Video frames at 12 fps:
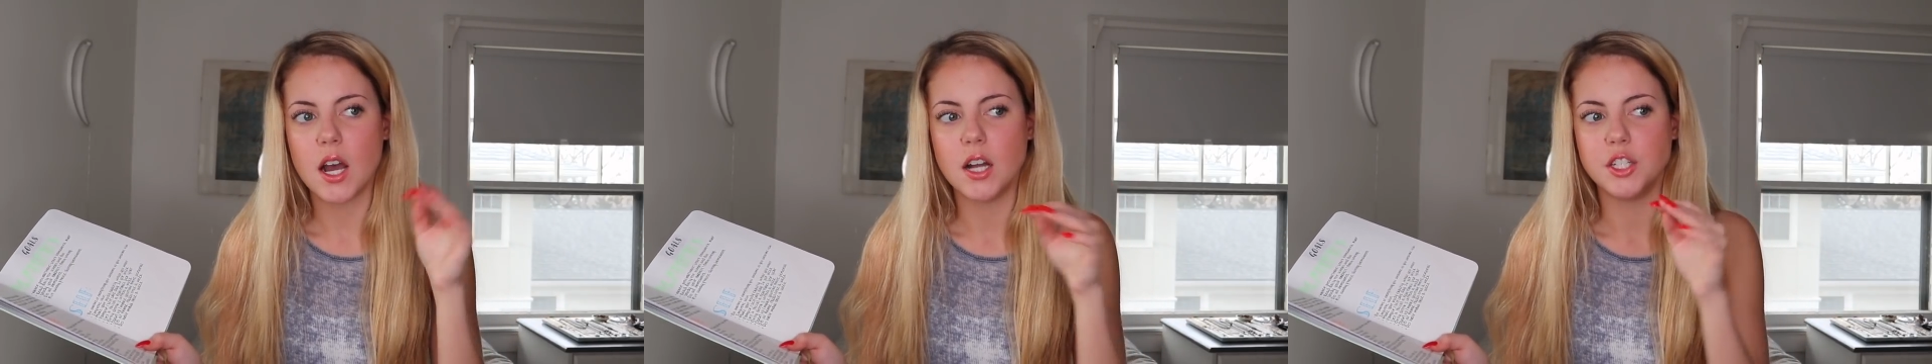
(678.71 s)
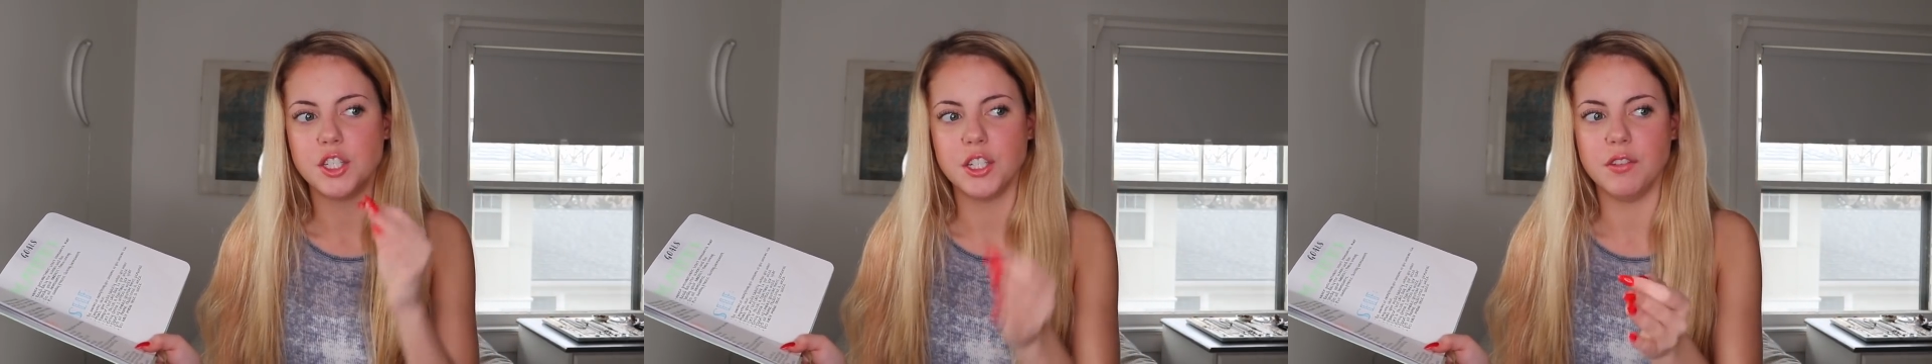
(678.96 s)

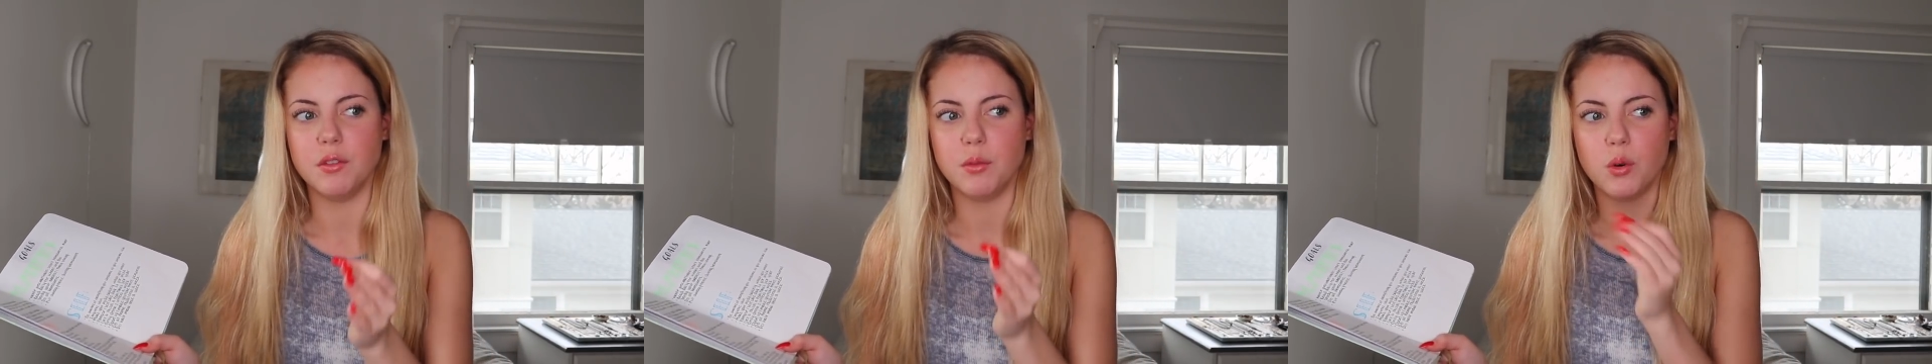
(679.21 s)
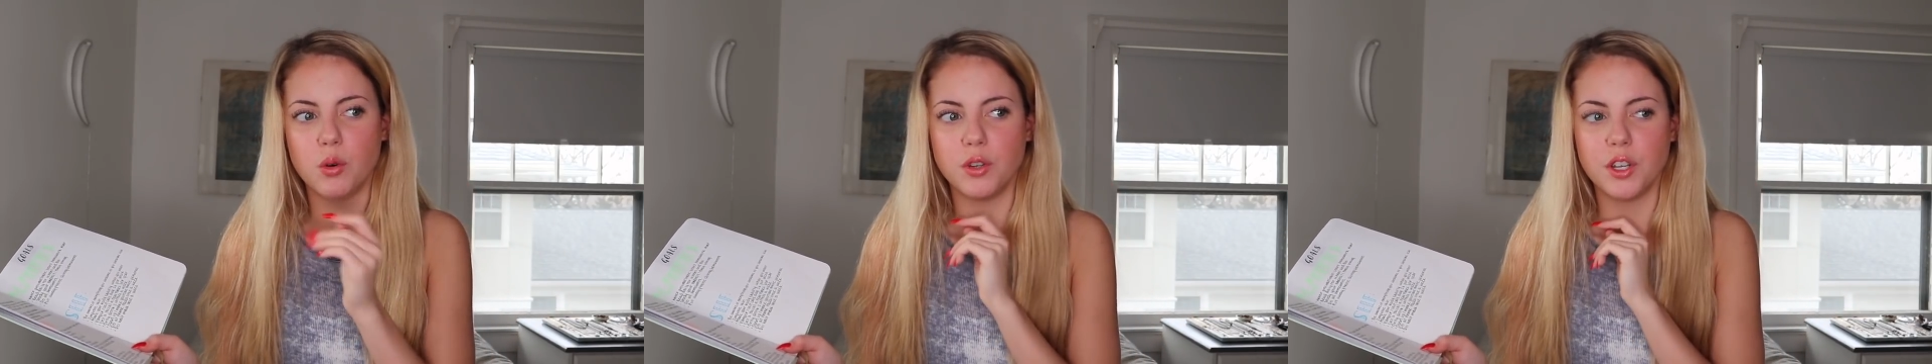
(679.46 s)

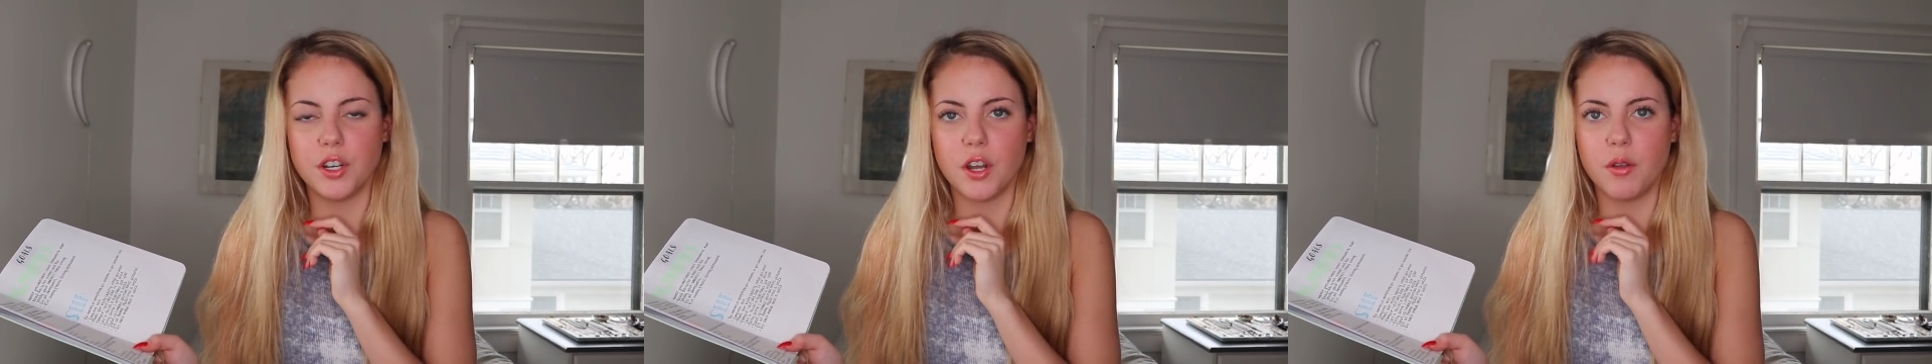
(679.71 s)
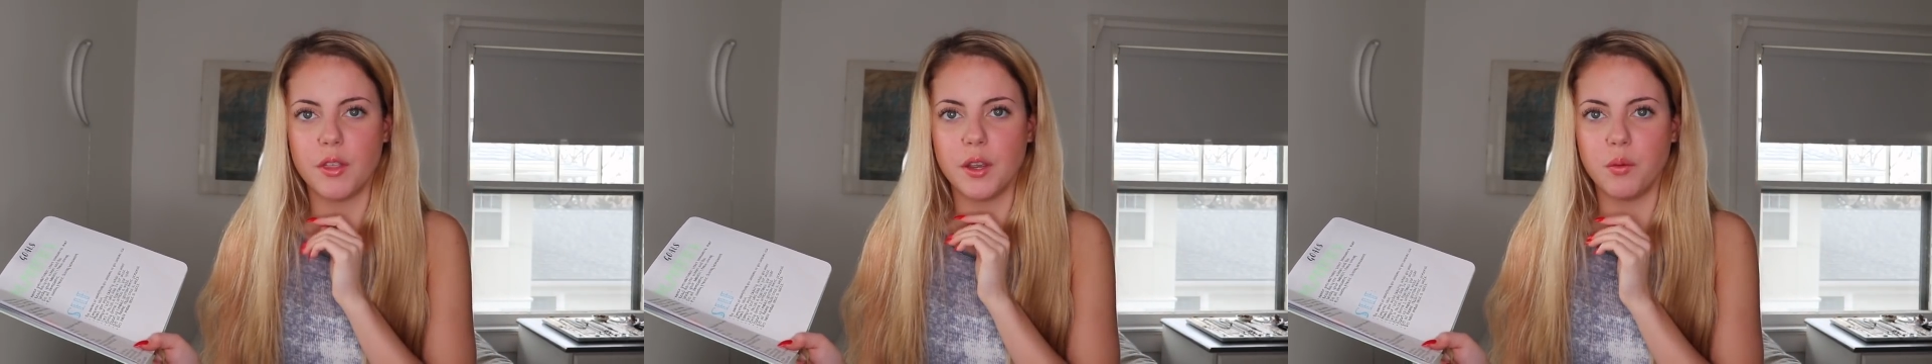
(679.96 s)
achievable. You
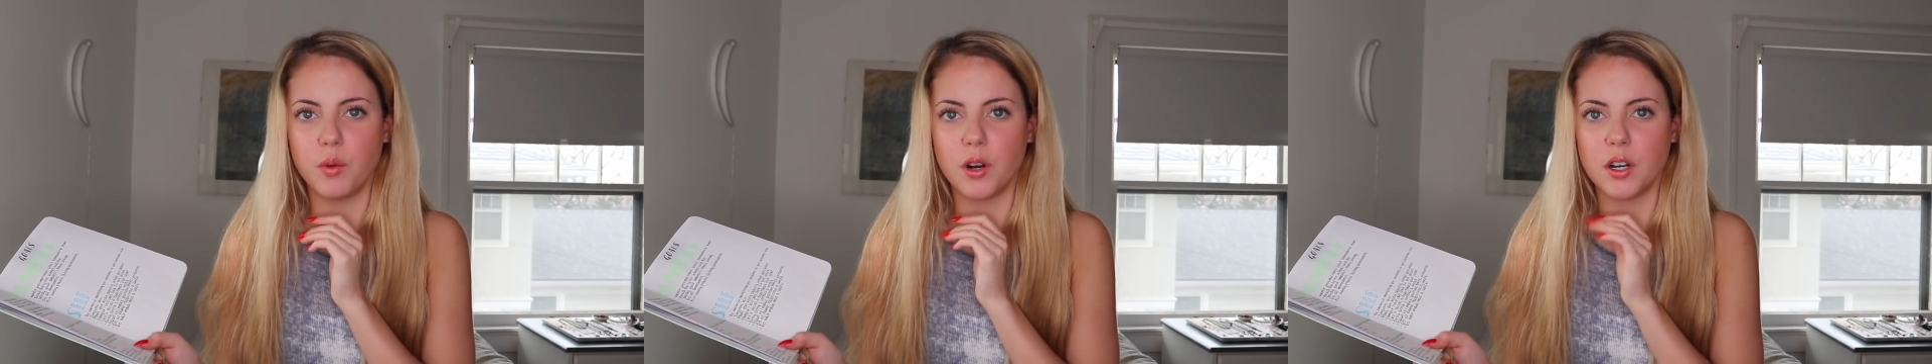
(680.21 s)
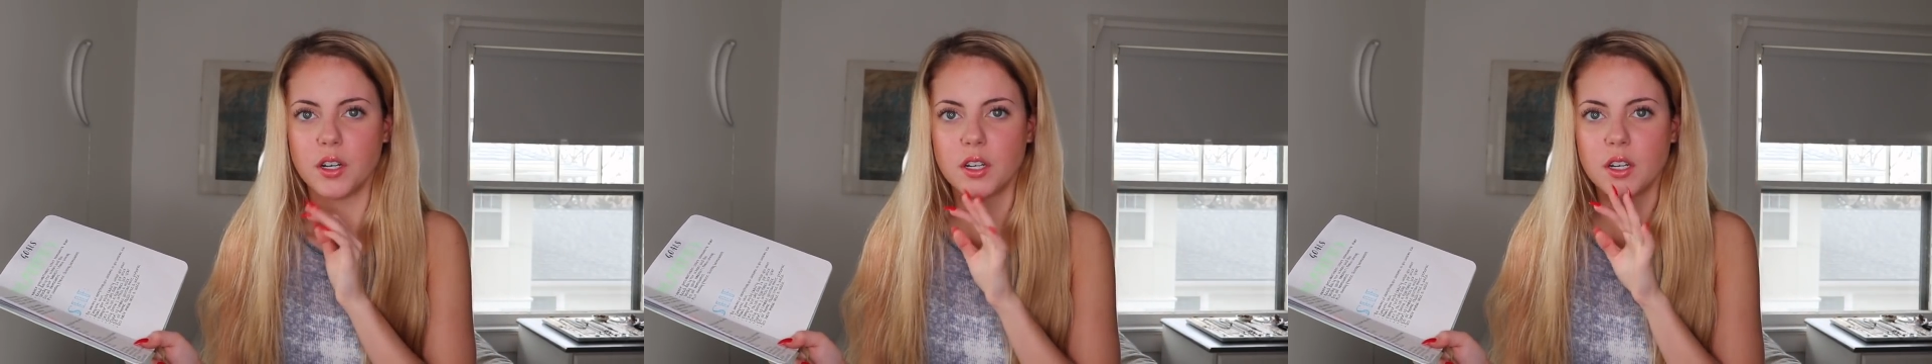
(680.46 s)
know, they
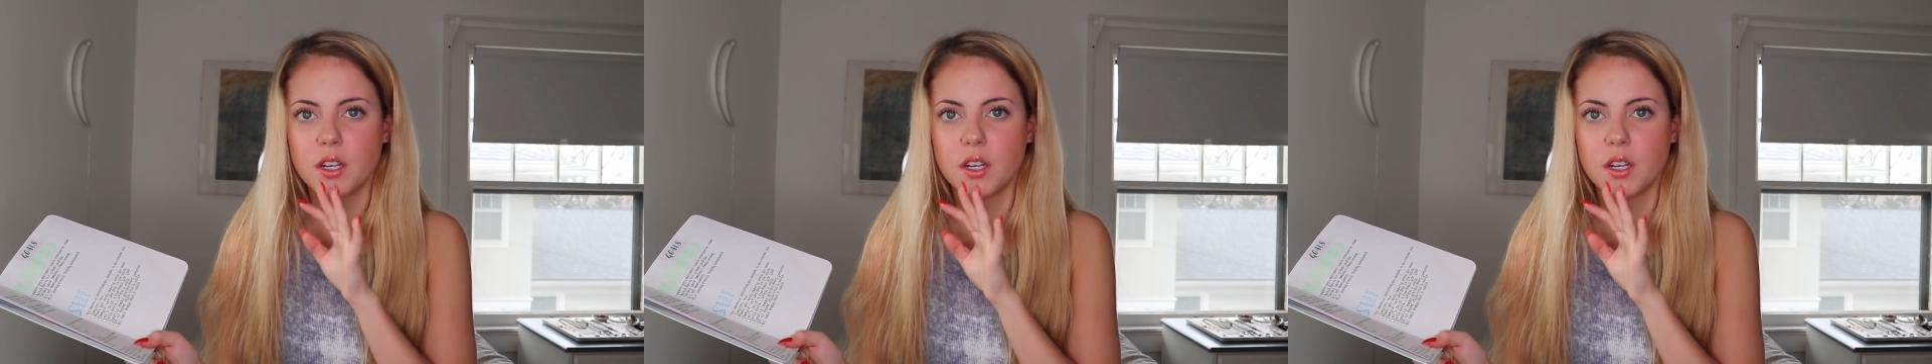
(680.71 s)
weren't